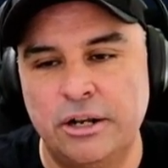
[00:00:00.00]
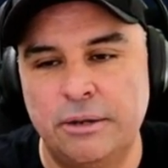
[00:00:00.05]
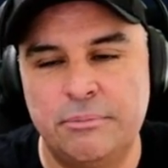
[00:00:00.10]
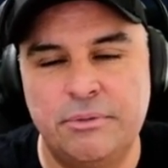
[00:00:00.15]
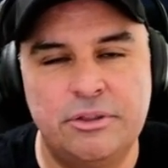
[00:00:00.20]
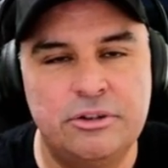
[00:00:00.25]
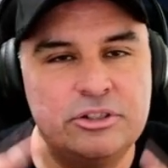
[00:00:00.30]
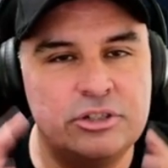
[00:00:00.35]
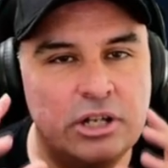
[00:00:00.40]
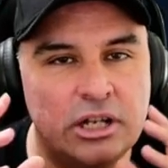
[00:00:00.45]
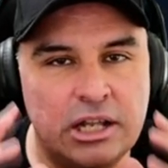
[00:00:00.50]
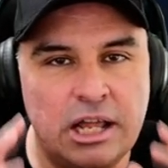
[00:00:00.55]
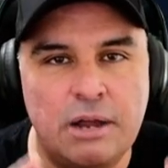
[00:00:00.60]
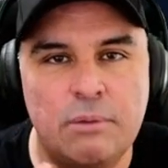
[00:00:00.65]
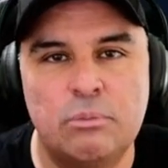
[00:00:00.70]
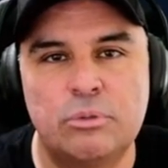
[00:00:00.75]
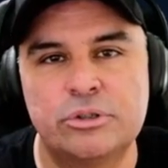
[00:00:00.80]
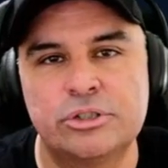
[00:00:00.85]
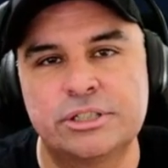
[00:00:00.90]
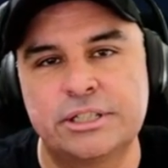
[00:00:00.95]
I mean, there's a
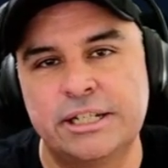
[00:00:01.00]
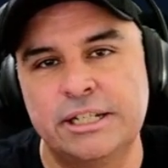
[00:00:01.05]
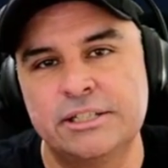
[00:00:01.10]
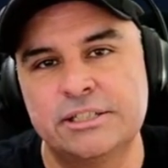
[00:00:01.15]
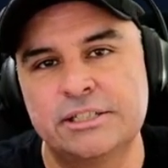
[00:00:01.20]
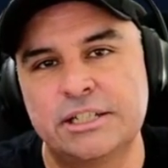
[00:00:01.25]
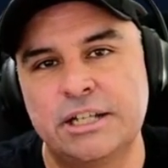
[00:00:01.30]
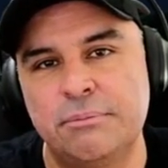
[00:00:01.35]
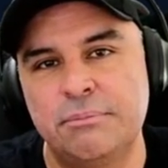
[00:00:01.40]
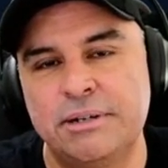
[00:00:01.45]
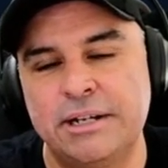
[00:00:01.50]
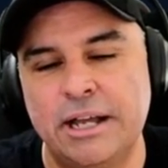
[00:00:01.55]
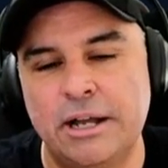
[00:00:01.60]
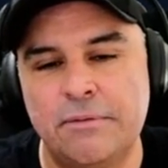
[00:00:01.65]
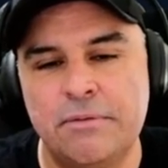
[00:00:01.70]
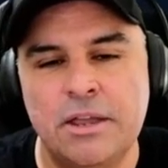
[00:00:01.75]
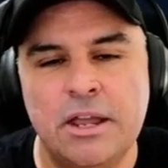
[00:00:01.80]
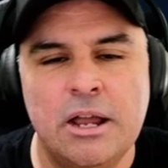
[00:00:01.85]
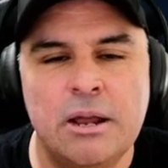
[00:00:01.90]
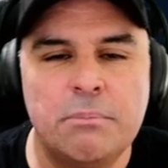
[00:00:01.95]
lot more skins coming
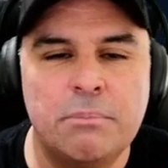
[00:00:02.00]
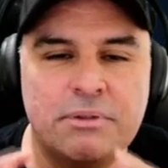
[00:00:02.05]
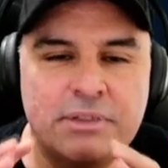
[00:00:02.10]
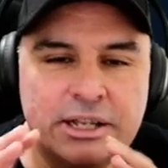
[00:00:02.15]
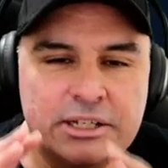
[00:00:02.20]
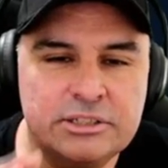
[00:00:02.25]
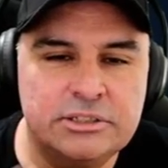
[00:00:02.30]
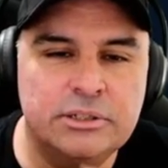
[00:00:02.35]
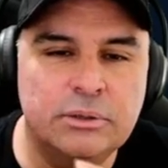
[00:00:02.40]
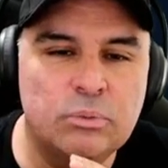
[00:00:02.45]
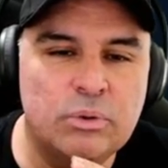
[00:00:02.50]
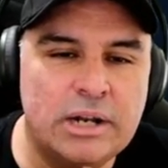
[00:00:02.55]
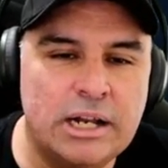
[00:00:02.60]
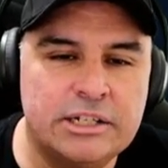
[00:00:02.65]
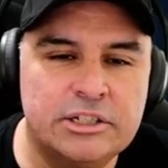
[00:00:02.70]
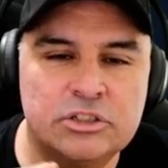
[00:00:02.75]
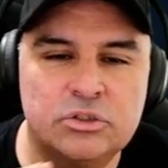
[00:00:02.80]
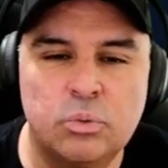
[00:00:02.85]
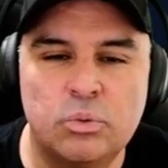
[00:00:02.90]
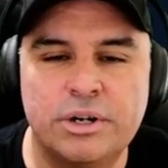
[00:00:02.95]
out, but that's the what I
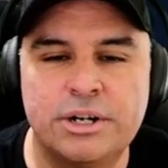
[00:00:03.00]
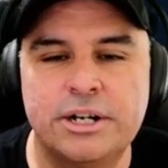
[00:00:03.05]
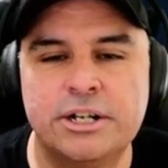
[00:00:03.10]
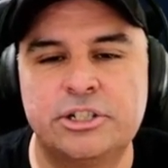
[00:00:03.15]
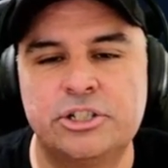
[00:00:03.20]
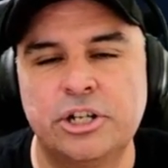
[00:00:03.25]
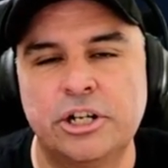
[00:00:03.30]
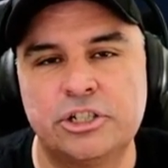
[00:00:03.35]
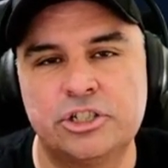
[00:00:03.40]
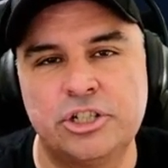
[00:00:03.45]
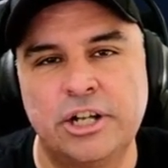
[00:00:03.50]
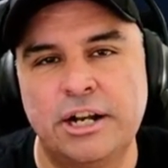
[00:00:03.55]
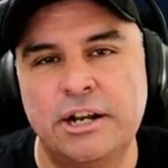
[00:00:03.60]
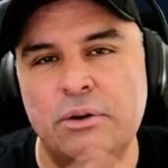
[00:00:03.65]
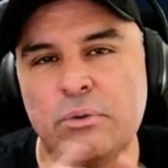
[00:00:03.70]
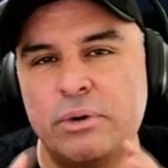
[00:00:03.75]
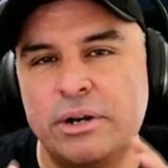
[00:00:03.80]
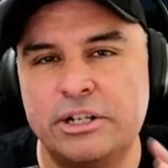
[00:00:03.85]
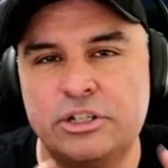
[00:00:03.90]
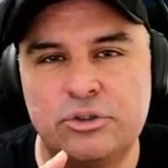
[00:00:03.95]
just wanted to touch on. I
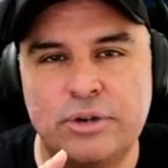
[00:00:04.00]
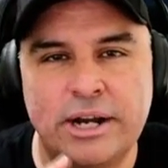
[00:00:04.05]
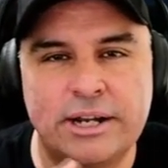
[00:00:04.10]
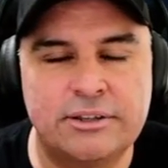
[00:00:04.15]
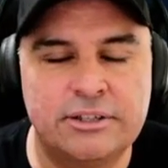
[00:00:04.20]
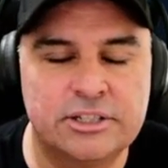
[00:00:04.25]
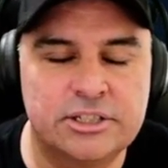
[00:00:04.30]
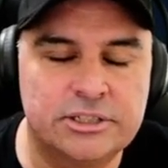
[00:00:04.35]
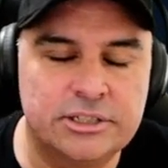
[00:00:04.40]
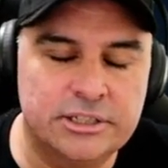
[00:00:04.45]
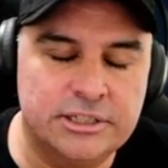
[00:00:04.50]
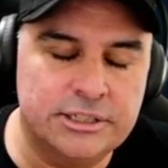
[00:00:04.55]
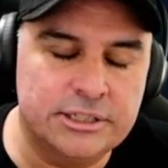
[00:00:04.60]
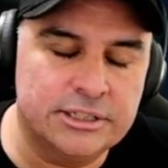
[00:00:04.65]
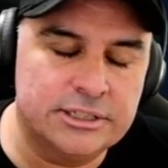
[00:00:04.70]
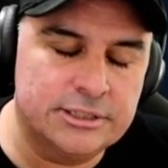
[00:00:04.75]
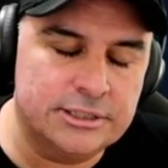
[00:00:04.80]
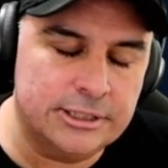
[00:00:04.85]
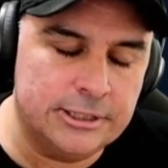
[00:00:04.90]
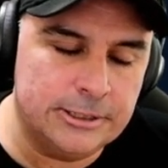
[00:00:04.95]
didn't want to drag
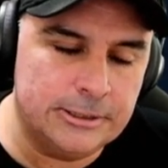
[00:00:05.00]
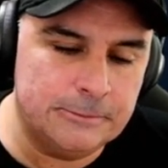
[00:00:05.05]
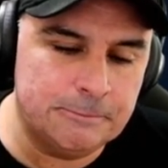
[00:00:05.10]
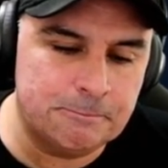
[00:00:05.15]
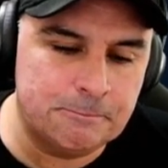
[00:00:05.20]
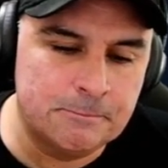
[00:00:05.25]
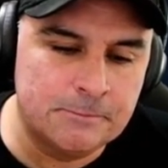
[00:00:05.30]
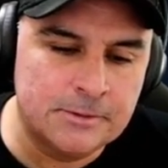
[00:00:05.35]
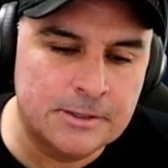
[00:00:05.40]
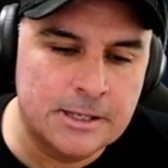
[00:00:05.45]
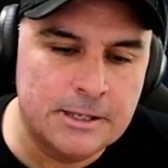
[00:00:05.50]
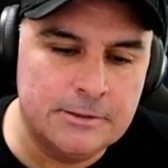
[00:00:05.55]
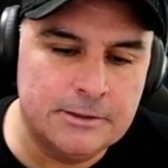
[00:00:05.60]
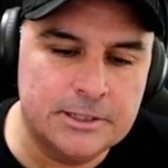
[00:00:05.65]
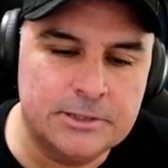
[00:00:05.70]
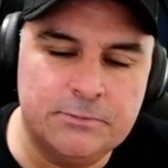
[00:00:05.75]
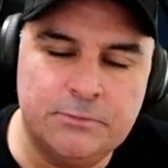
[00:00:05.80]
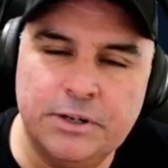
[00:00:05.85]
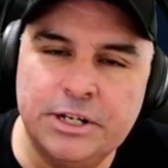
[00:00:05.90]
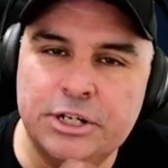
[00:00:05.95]

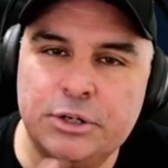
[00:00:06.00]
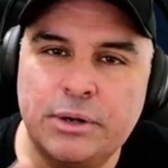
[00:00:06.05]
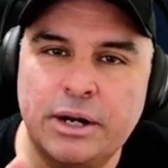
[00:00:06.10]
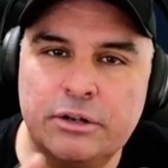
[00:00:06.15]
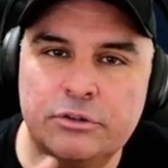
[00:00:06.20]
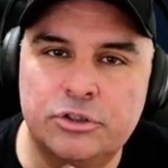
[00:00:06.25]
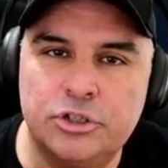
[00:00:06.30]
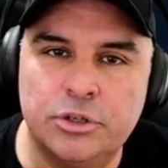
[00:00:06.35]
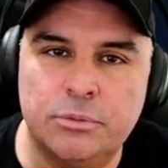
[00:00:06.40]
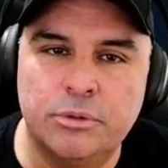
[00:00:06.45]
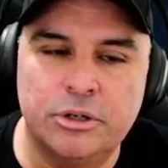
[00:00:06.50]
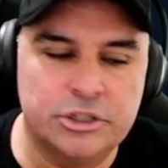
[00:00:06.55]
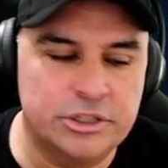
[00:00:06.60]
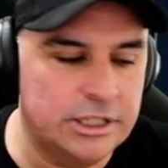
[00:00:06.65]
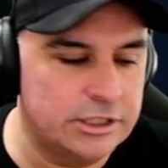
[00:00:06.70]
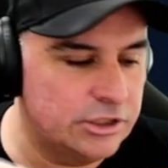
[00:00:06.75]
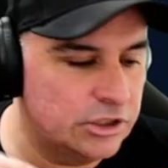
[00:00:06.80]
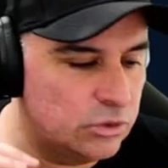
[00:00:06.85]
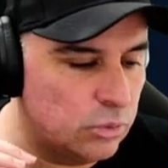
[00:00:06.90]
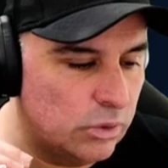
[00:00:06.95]
this video out too much. I
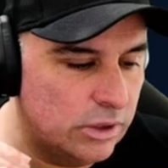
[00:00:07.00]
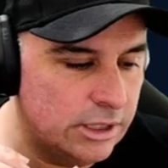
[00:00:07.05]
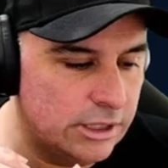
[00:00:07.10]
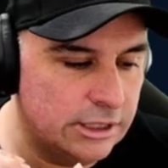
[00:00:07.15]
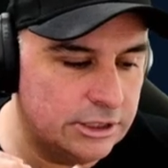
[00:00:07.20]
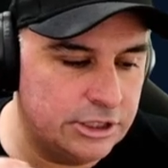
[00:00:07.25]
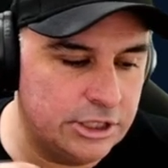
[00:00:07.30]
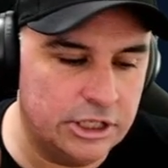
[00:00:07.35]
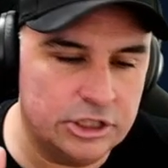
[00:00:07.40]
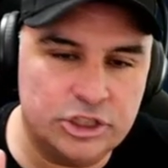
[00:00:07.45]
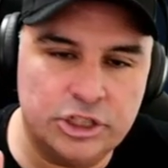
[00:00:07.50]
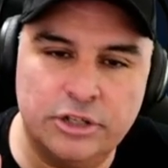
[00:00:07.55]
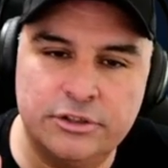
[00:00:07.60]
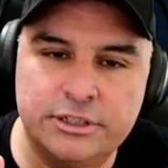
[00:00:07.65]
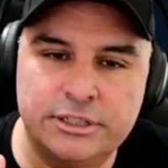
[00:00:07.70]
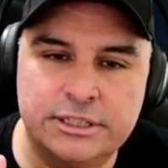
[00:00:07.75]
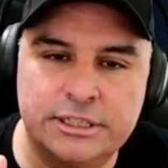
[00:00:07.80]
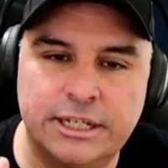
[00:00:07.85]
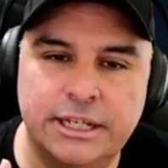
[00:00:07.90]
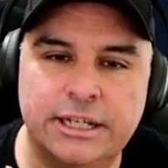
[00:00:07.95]
just wanted to touch on the
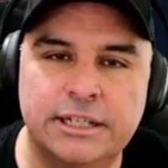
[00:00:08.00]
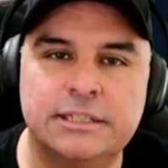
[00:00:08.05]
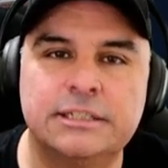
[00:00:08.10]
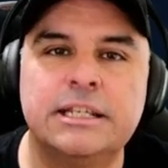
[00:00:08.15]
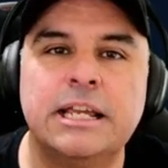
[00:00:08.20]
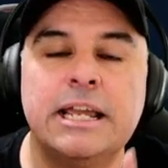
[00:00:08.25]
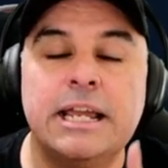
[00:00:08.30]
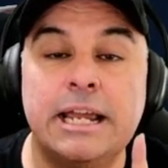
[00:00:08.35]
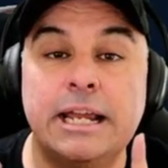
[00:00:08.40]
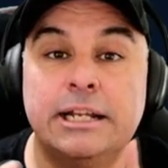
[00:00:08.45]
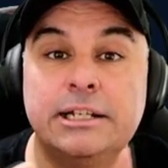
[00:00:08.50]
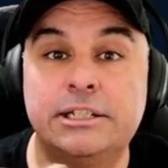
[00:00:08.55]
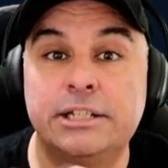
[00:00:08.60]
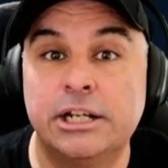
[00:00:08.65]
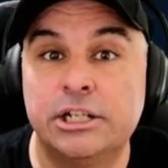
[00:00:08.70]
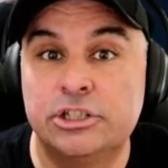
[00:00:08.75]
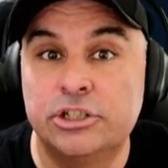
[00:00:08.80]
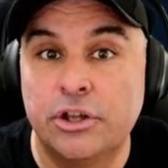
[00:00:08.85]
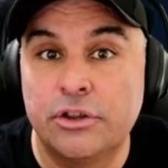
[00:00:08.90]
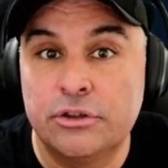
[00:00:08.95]
skins and
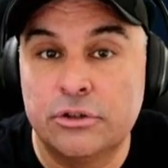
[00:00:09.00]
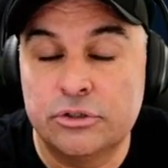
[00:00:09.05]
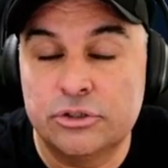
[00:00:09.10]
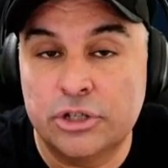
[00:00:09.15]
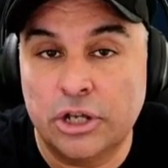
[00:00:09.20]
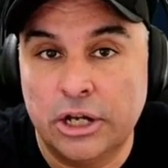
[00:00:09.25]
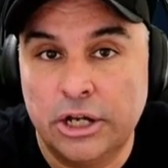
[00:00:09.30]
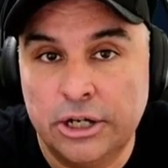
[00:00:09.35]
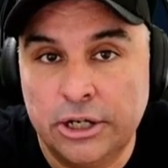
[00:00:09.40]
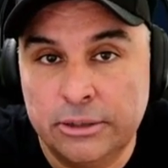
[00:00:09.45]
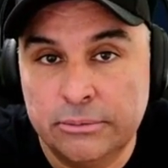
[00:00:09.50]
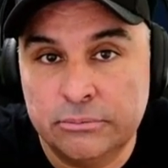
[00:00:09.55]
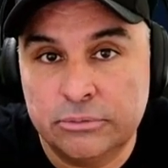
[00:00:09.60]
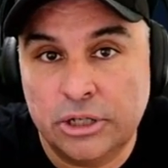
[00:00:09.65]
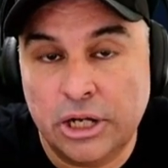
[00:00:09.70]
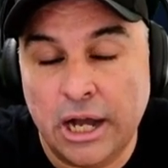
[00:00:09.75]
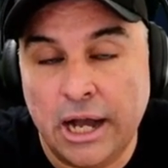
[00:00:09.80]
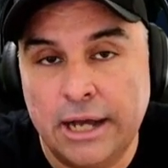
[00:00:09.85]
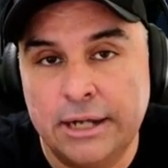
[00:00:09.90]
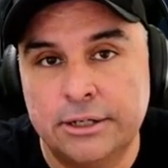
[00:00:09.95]
touch on those
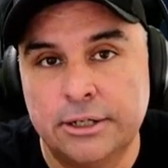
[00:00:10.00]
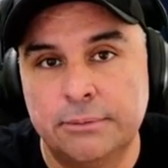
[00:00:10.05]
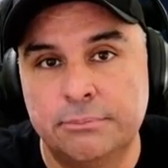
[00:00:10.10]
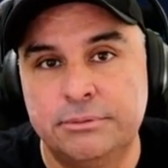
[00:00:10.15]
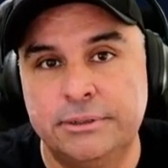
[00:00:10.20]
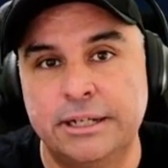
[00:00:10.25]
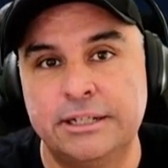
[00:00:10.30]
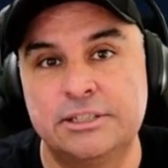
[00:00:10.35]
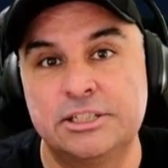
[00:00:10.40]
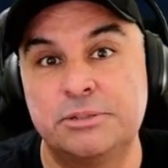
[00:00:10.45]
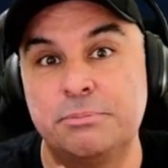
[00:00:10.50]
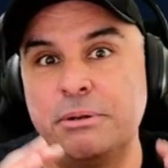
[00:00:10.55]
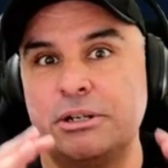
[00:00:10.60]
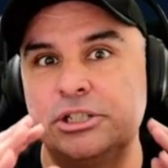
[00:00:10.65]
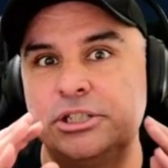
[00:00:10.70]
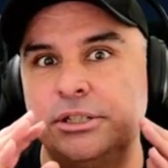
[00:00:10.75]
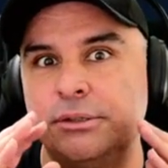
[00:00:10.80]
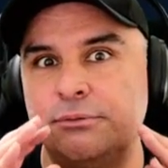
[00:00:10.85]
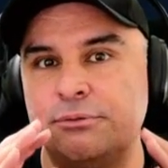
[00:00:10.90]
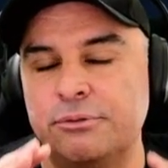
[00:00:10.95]
God updates,
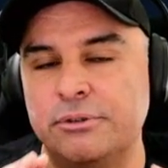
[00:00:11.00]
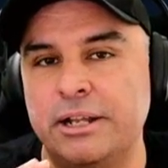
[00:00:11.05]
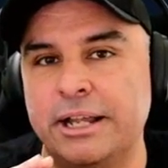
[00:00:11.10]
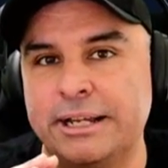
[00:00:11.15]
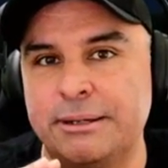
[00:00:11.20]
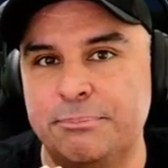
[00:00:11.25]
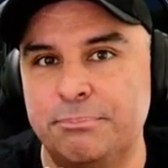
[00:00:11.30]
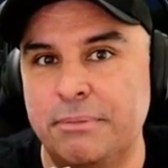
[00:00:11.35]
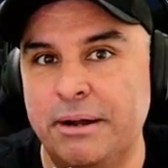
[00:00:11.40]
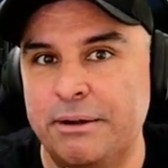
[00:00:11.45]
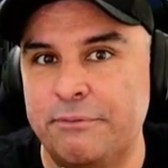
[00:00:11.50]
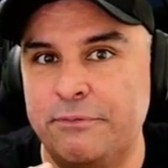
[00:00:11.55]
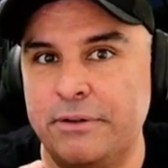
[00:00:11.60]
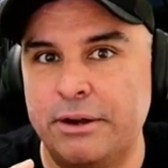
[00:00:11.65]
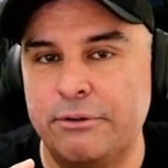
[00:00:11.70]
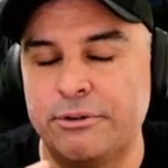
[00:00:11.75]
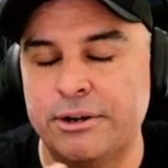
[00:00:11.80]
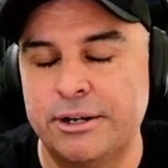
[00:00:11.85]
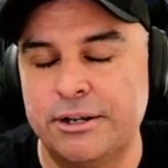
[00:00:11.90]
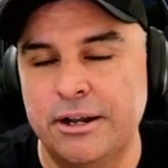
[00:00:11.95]
especially for like my
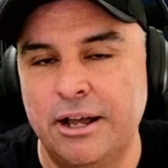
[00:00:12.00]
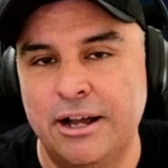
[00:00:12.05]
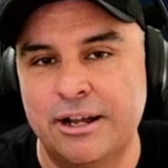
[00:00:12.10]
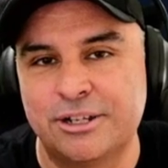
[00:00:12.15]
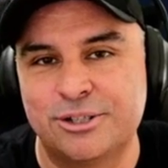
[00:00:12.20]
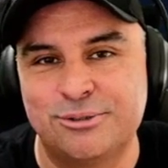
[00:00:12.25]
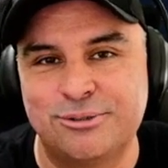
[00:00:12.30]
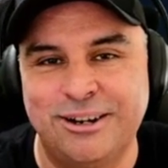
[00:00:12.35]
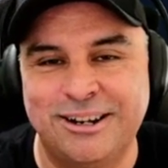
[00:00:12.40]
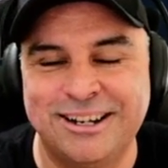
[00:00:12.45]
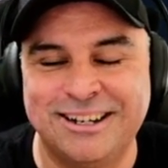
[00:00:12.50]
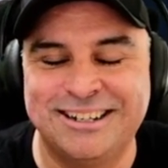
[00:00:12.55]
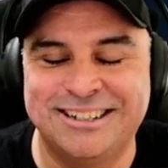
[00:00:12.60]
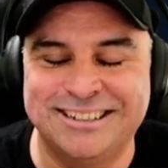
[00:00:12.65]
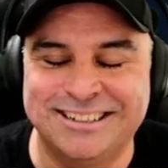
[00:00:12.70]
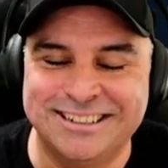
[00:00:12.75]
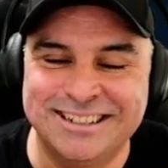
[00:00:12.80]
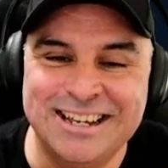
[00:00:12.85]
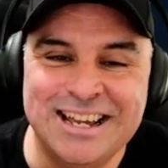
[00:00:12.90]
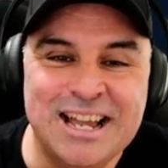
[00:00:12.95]
favorite Nox,
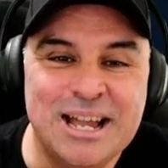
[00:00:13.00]
right?